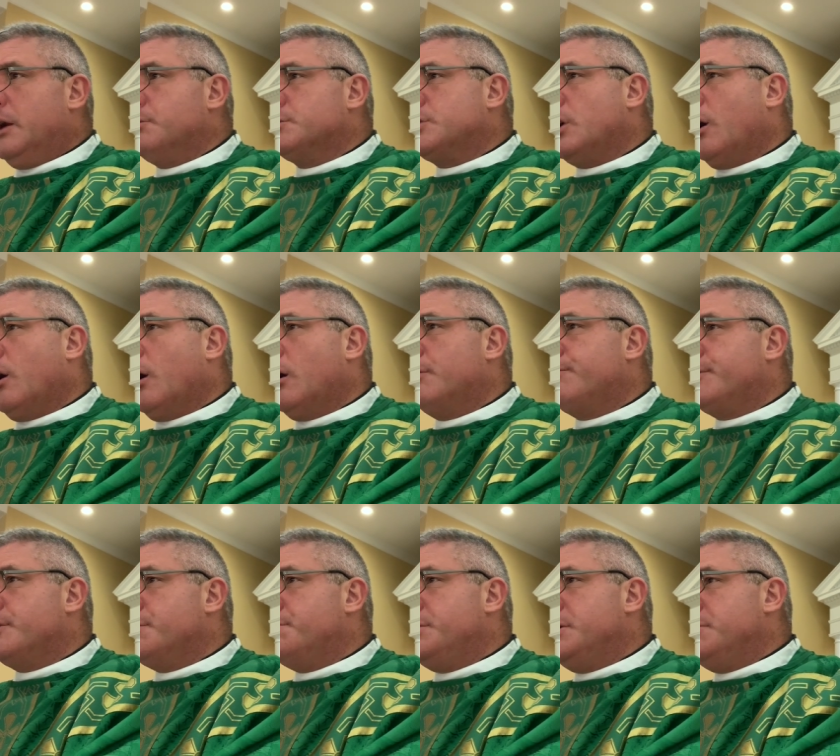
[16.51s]
It was hard
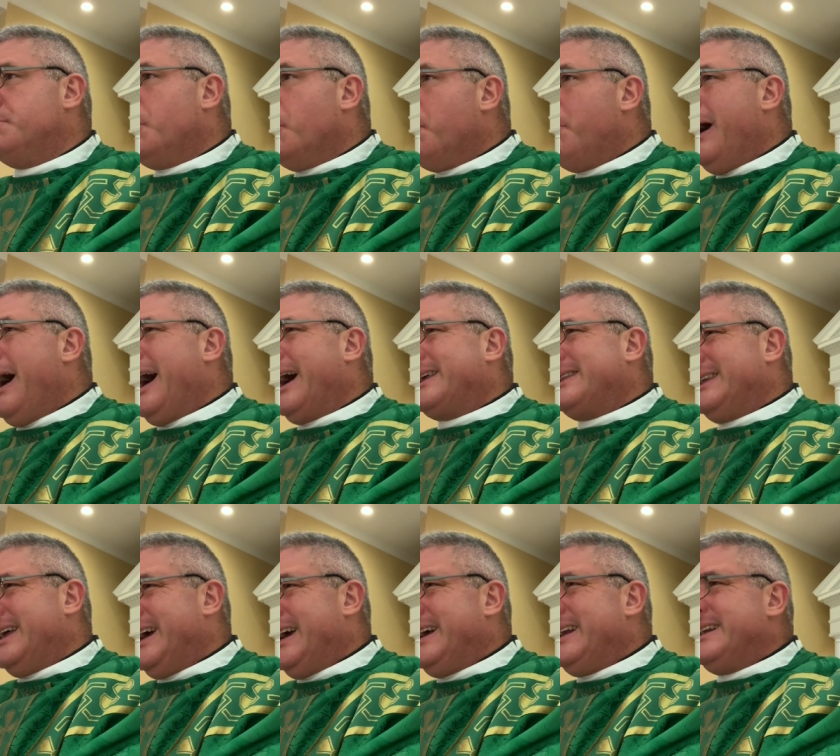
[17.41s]
for the people back
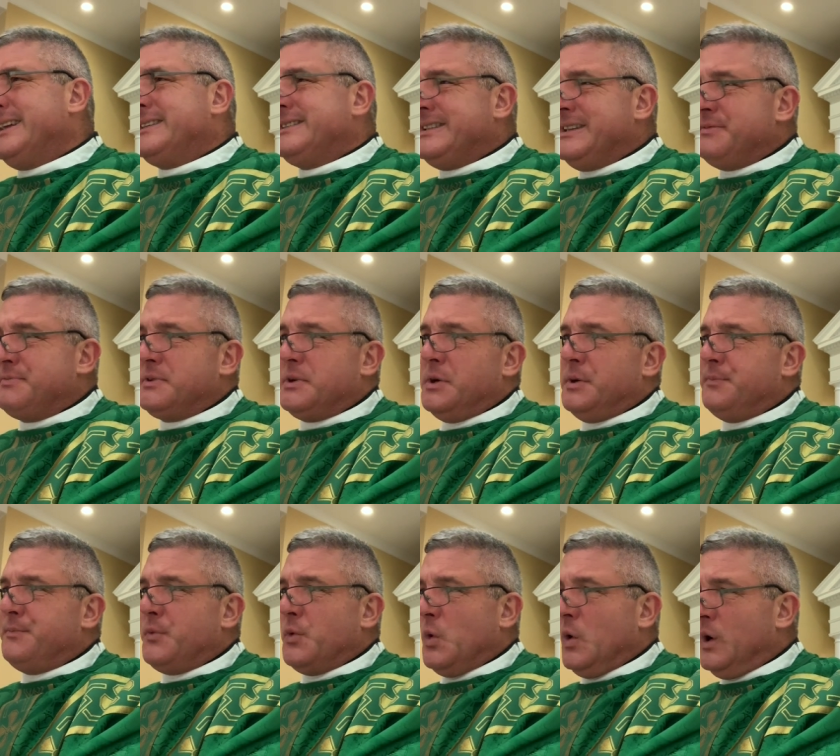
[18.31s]
then. It's
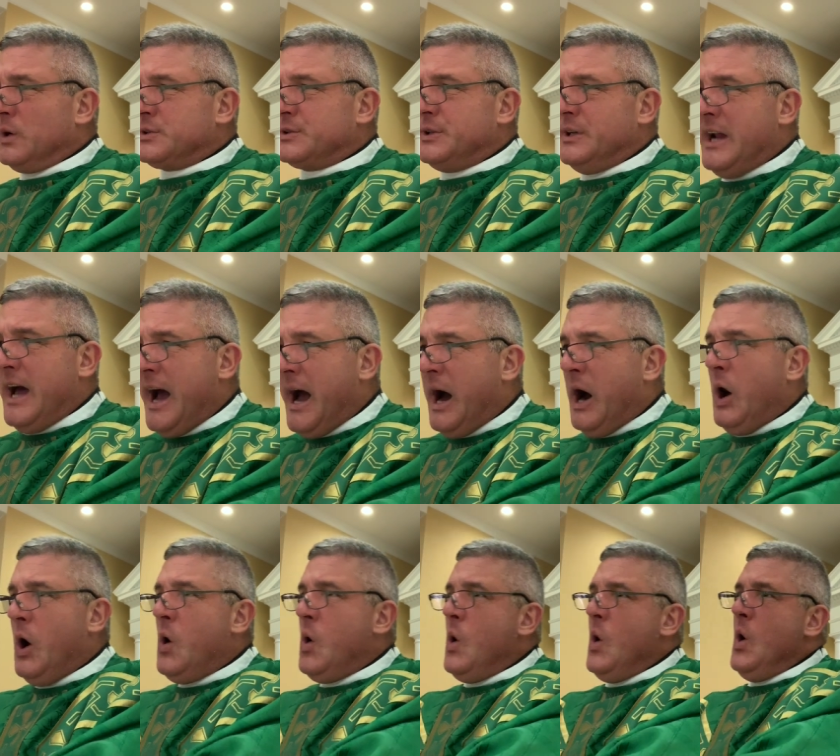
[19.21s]
difficult for us
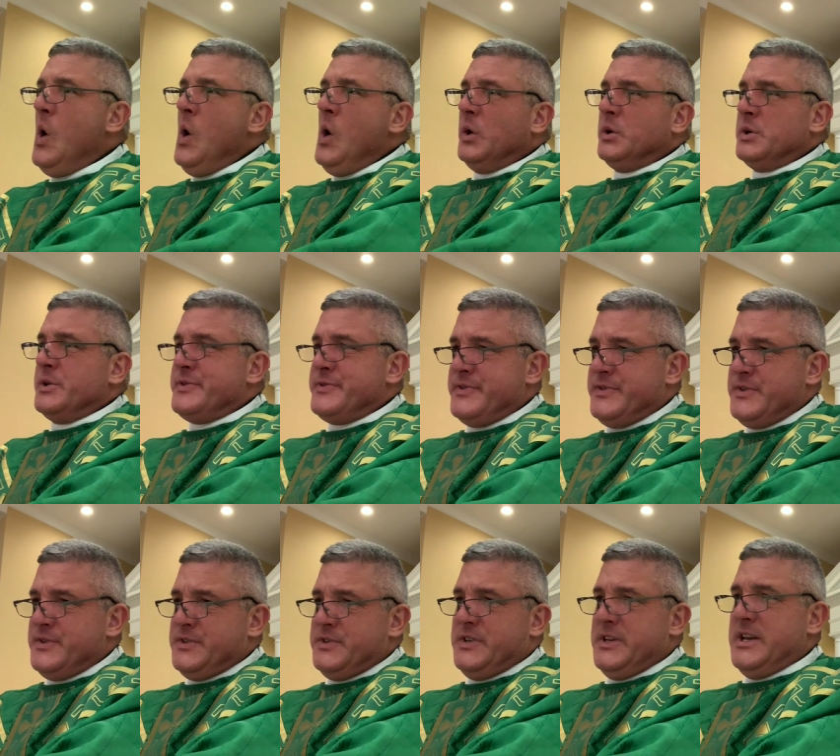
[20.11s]
now
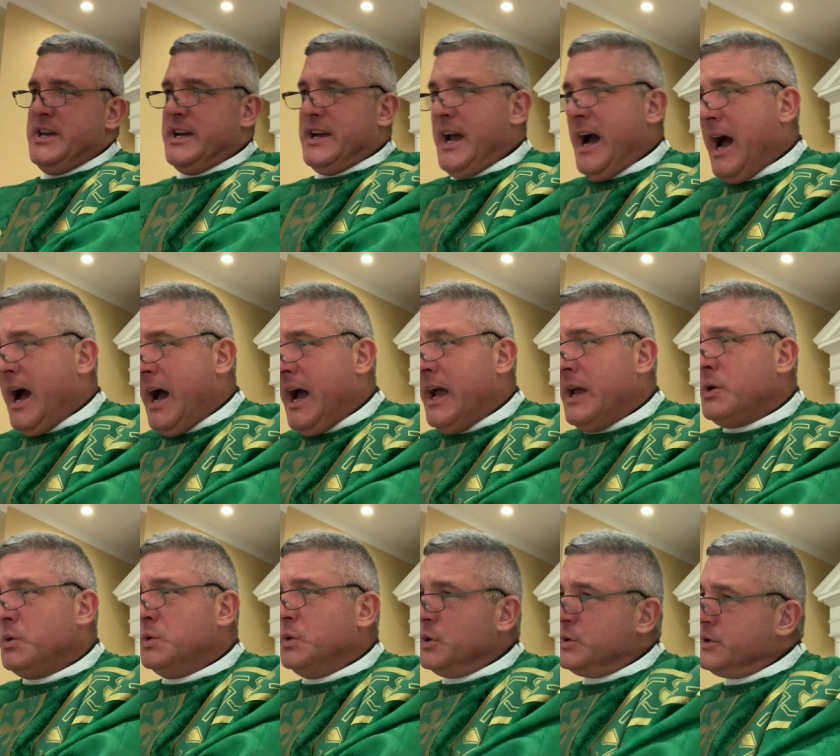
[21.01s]
to see a guy
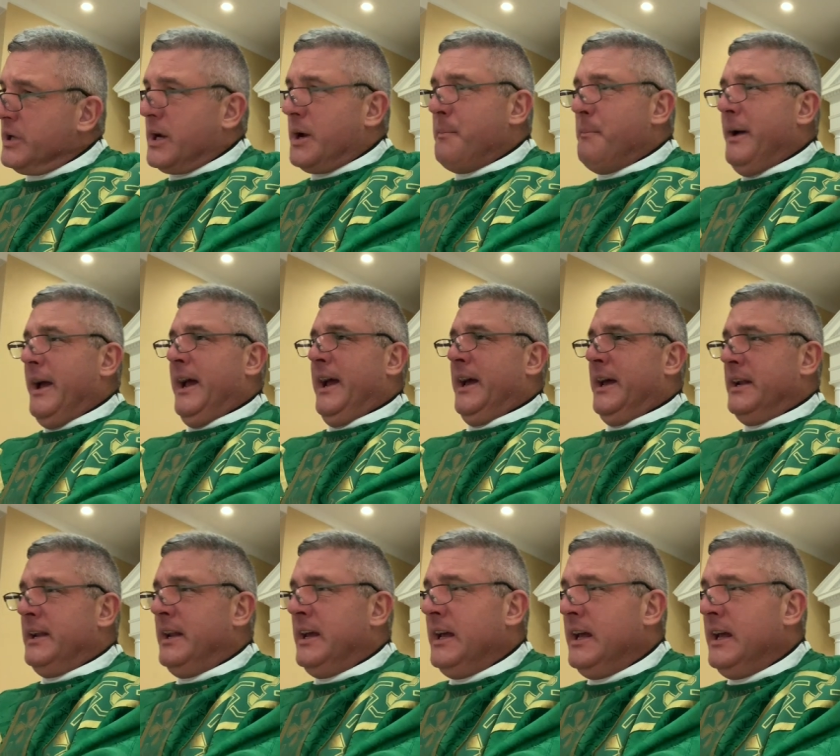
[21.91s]
who looks like a man